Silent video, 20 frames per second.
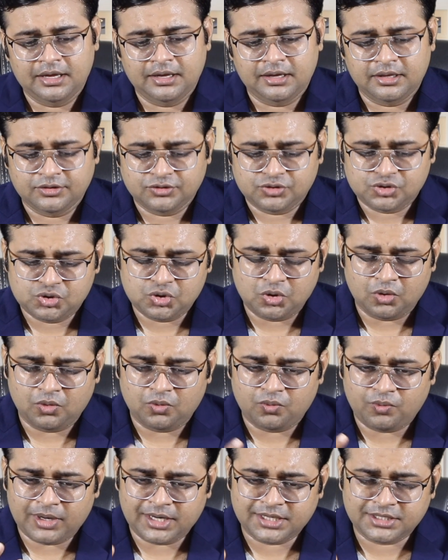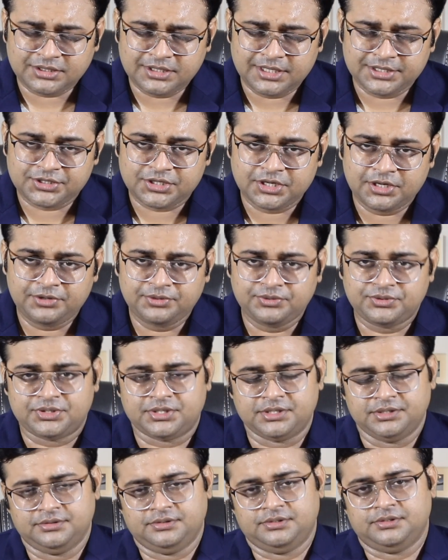So what's the
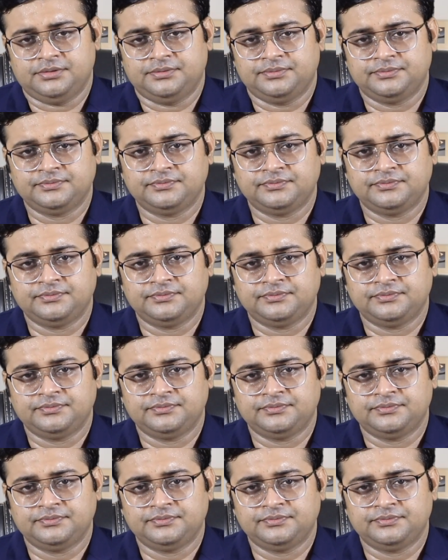solutions?